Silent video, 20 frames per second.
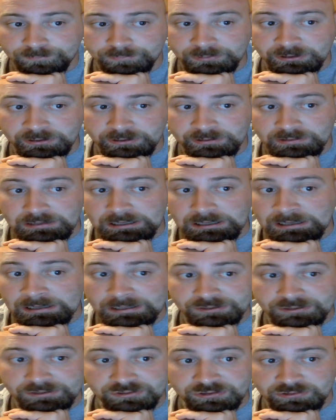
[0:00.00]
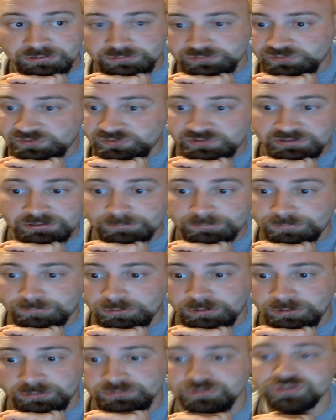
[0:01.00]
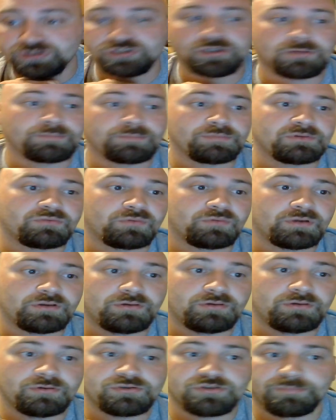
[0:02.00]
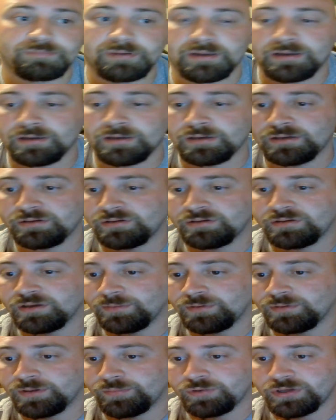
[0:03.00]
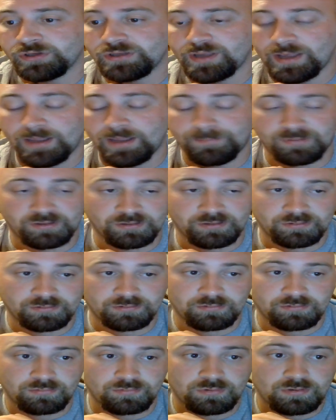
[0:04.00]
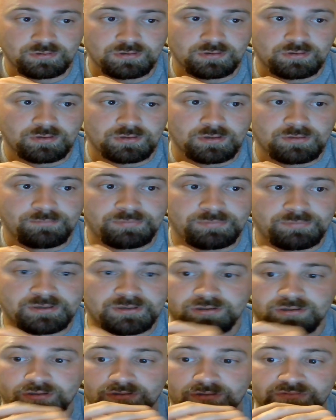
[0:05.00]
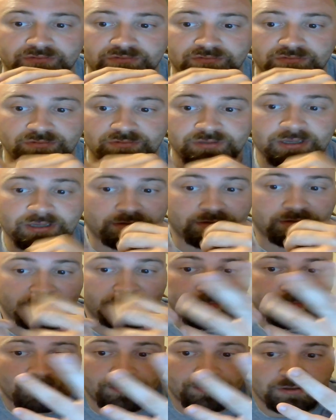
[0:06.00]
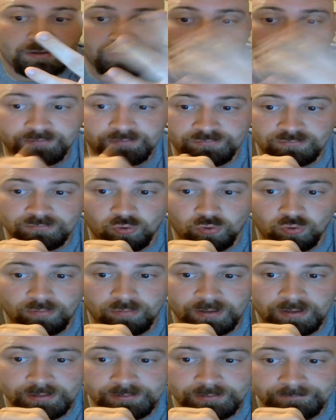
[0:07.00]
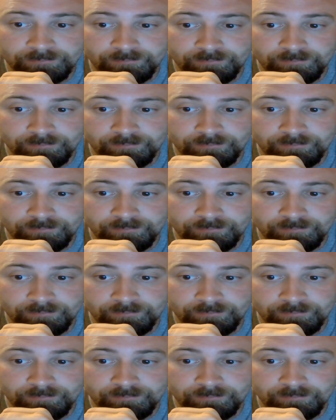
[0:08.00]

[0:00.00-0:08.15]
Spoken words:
But I don't see a partnership between New Japan and WWE happening. Because, yeah, WWE could offer more money.